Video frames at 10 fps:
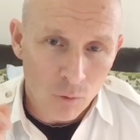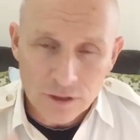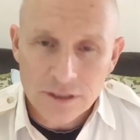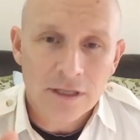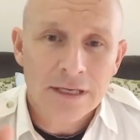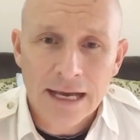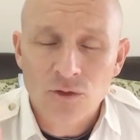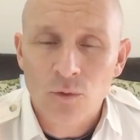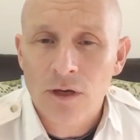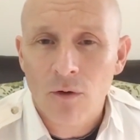see you next
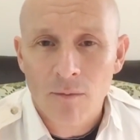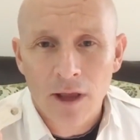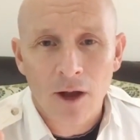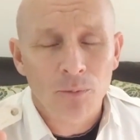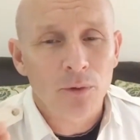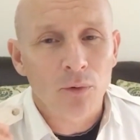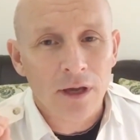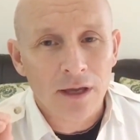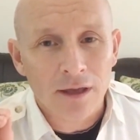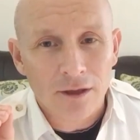week, where I'm going to help
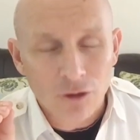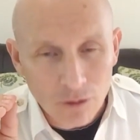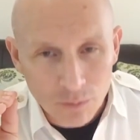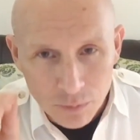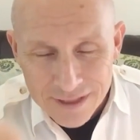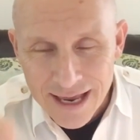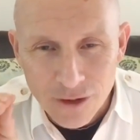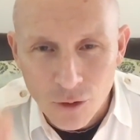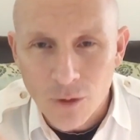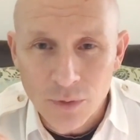you take
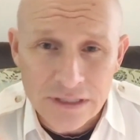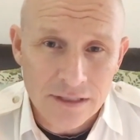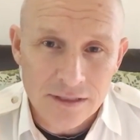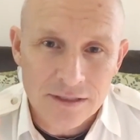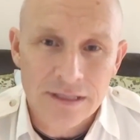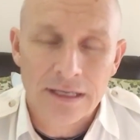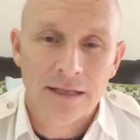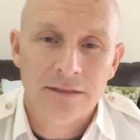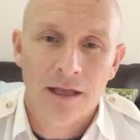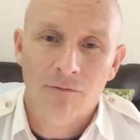your business to the next
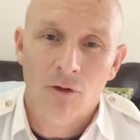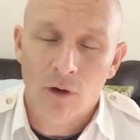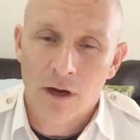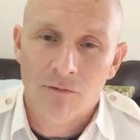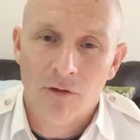level, whatever